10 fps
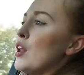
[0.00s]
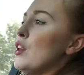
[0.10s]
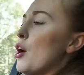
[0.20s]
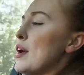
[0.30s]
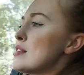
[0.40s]

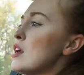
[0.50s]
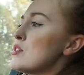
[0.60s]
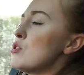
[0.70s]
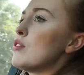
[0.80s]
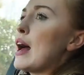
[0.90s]
No,
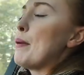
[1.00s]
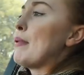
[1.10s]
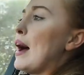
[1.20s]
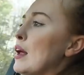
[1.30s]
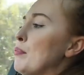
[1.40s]
it's not that
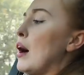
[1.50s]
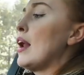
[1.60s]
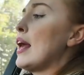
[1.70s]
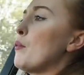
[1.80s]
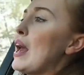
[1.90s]
bad,
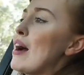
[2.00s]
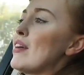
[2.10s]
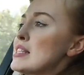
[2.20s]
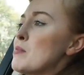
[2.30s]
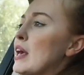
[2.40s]
but we have
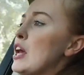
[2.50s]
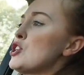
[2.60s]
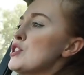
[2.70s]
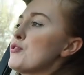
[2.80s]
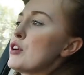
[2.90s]
had some
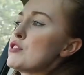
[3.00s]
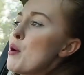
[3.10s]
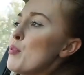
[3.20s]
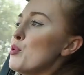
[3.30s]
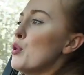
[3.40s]
occasions. For
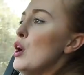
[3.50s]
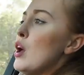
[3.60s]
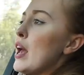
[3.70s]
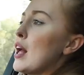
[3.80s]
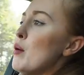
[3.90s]
example,
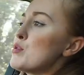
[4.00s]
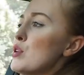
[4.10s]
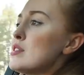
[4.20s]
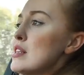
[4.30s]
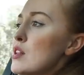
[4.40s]
it comes on
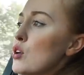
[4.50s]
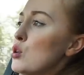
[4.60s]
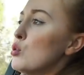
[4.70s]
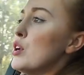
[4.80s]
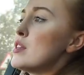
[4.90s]
and says that the
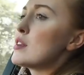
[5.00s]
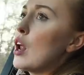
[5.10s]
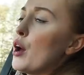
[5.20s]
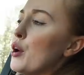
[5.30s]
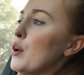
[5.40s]
coolant's
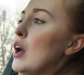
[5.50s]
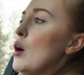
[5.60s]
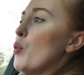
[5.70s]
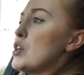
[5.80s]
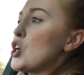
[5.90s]
low.
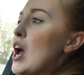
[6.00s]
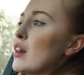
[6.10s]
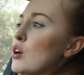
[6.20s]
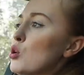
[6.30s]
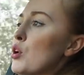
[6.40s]
We check,
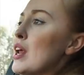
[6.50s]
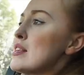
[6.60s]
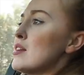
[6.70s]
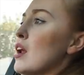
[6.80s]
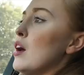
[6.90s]
the coolant
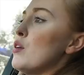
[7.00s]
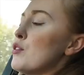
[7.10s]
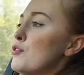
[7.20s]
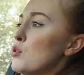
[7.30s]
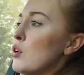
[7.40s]
isn't low,
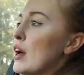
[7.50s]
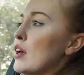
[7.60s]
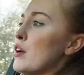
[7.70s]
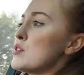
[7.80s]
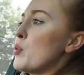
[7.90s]
the fault light
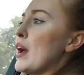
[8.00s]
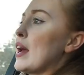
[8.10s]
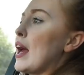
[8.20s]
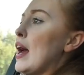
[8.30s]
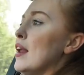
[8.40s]
goes away
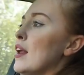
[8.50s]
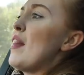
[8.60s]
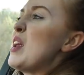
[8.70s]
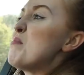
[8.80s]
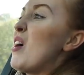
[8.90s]
again, and
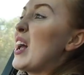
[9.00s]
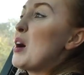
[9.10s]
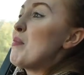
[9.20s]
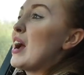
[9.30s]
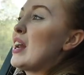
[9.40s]
then it might
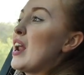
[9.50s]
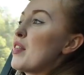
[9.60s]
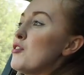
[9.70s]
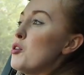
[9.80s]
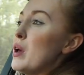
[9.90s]
come back in
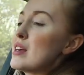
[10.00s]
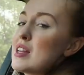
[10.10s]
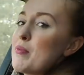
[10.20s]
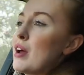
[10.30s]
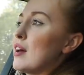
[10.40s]
another few weeks
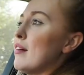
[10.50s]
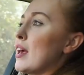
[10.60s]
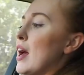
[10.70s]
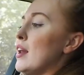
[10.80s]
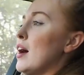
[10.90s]
and it might go
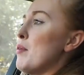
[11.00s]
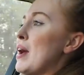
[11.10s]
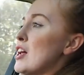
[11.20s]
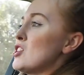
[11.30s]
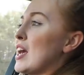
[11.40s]
again. It
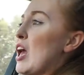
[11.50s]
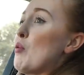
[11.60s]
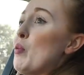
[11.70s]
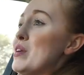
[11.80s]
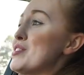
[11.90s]
actually came
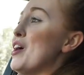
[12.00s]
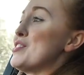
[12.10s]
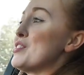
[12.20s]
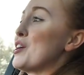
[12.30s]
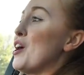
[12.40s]
on when we
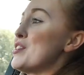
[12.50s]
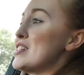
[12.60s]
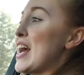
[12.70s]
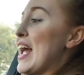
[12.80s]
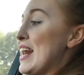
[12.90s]
started the car
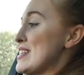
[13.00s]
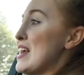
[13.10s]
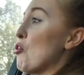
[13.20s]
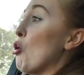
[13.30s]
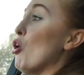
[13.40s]
today and it's
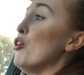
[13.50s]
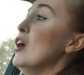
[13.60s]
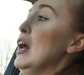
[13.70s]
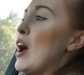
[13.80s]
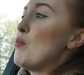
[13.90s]
now gone.
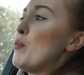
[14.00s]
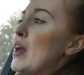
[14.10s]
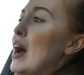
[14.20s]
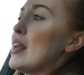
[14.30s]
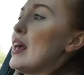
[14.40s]
And when we
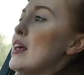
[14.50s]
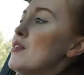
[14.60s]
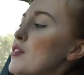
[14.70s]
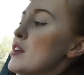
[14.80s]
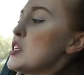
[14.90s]
had it
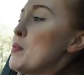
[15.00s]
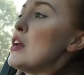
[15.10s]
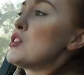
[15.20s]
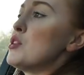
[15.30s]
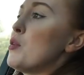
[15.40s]
in for the
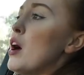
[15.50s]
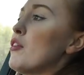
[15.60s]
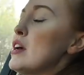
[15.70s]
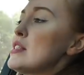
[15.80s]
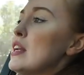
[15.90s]
suspension
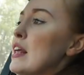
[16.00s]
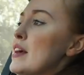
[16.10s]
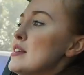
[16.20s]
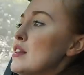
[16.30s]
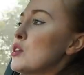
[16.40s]
work recently,
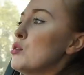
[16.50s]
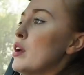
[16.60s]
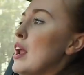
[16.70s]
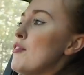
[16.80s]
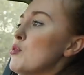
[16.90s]
they said the
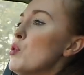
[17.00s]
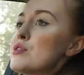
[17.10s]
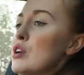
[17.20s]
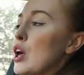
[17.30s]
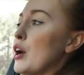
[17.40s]
coolant level
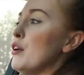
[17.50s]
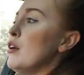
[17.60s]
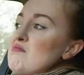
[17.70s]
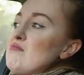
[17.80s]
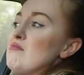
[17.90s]
wasn't
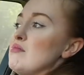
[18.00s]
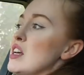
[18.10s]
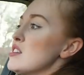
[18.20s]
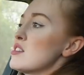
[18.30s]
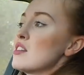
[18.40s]
low.
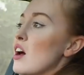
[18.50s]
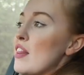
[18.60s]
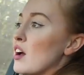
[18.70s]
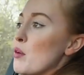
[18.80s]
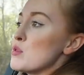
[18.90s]
It's just a
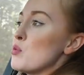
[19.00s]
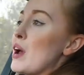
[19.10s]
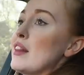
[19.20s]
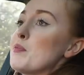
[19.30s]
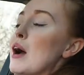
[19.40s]
light that comes on.
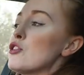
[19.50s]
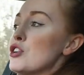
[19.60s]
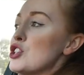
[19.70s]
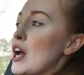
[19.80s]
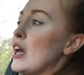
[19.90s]
We had the
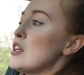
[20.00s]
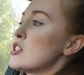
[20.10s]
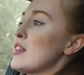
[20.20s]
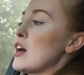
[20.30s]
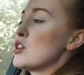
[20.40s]
battery changed.
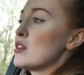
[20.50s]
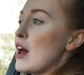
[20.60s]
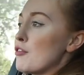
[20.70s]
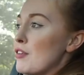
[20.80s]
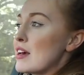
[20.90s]

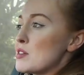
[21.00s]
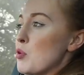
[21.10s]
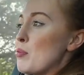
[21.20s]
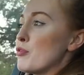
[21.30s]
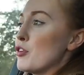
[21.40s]
That fixed the
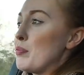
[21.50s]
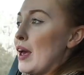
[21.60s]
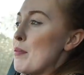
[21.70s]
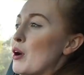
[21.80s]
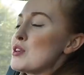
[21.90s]
problem for a
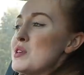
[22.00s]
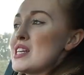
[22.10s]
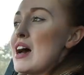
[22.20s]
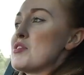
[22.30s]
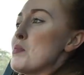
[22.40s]
bit because we
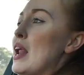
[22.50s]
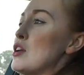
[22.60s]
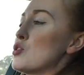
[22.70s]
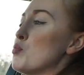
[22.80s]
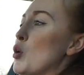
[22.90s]
did have some
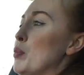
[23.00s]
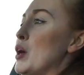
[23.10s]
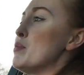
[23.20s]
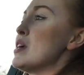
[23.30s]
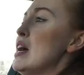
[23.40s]
electrical
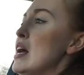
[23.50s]
problems.